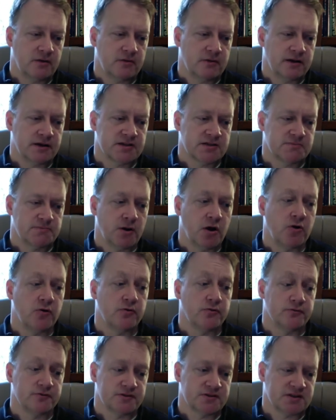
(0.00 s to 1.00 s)

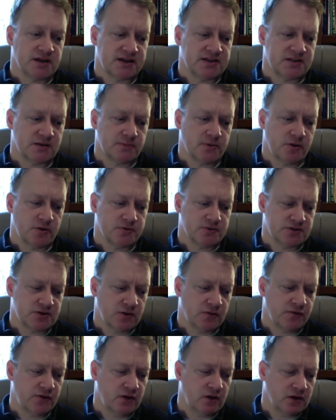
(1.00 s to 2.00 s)
exposed, I suppose. So
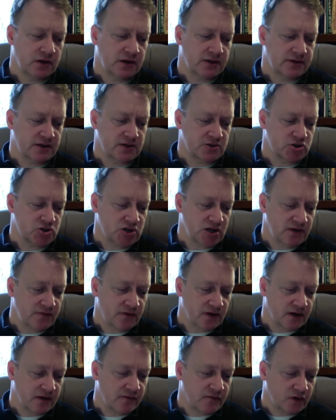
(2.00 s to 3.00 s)
if you look at the
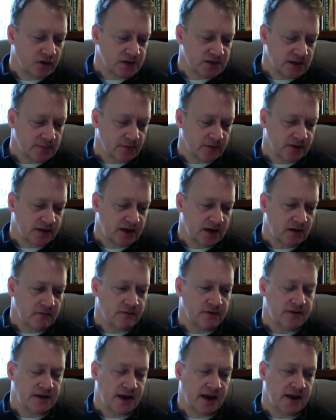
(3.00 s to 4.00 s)
Shiva, for example, the king of
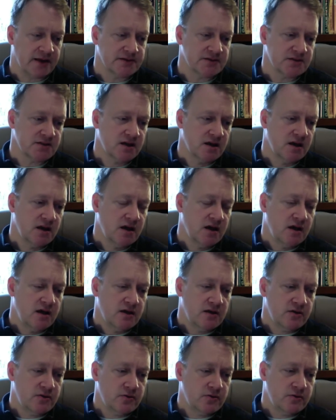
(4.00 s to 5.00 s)
the dance,
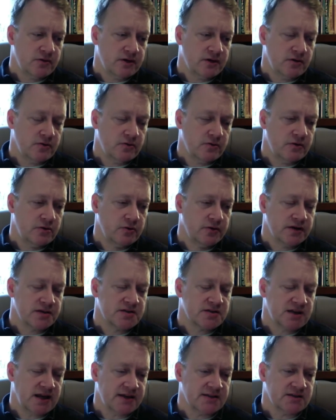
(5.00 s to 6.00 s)
you in a
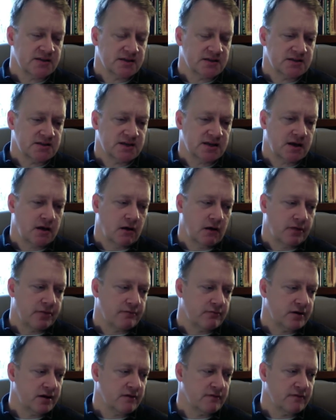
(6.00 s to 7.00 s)
sense can see all
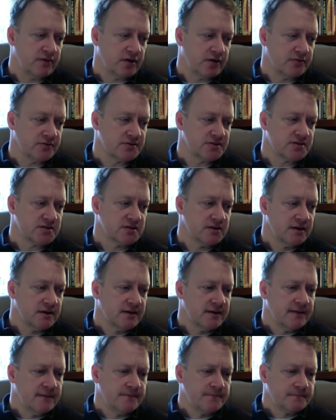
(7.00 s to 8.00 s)
three of those.
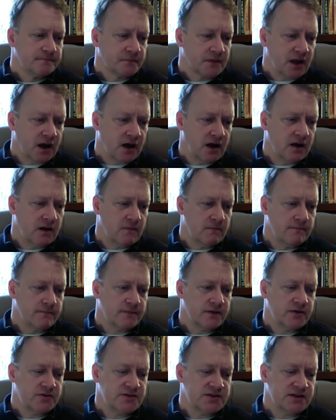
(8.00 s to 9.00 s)

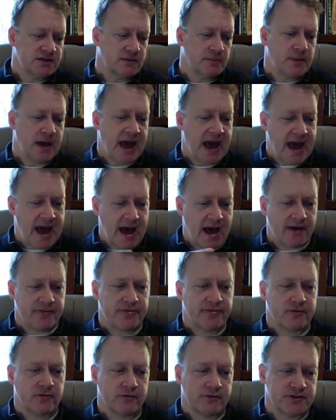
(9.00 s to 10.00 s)
You see the path
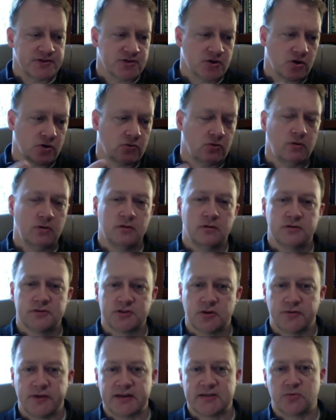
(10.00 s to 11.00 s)
or the circle.
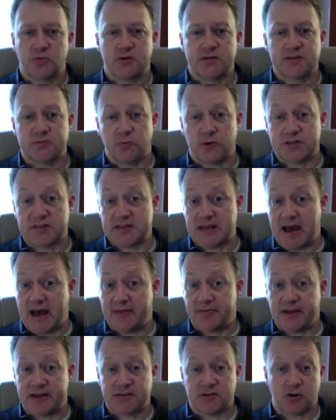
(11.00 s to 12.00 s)
So that's what's that?
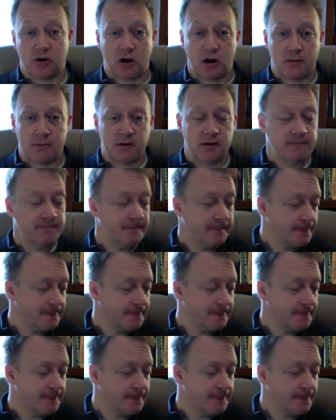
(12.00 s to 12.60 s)
That's karma.